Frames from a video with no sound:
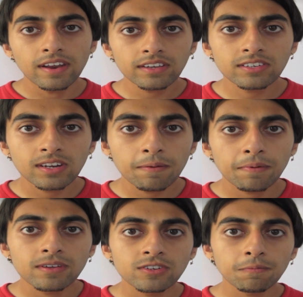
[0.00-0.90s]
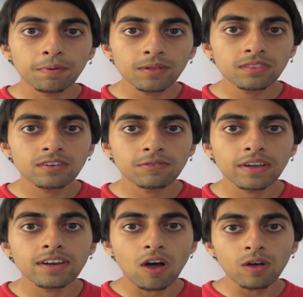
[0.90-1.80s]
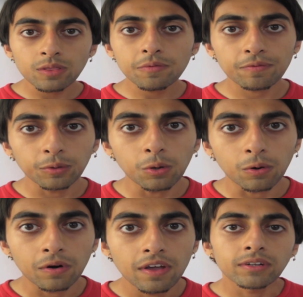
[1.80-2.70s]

next step is to put the treat on the floor,